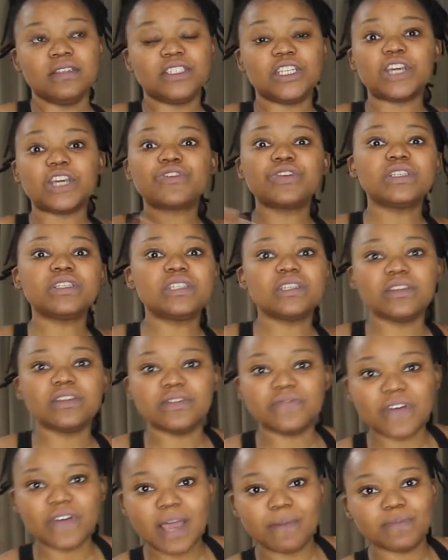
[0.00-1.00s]

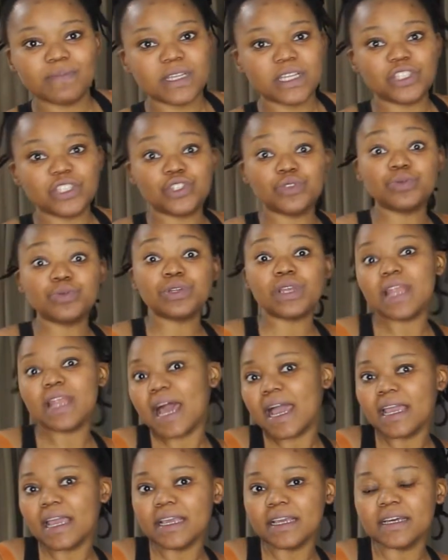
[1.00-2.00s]
decorative updates you would
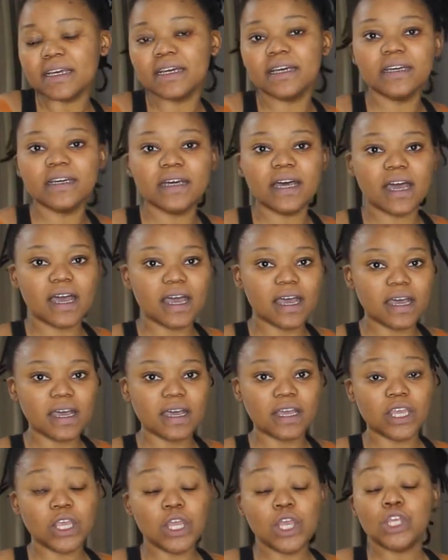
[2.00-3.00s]
like
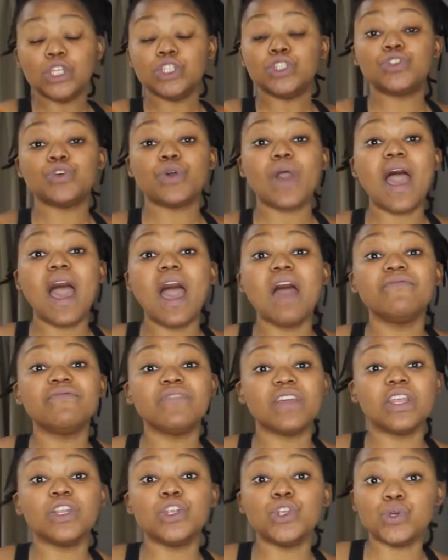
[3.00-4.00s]
to
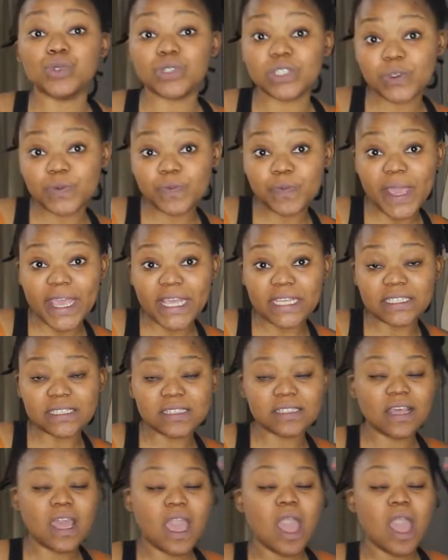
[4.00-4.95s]
have in your space.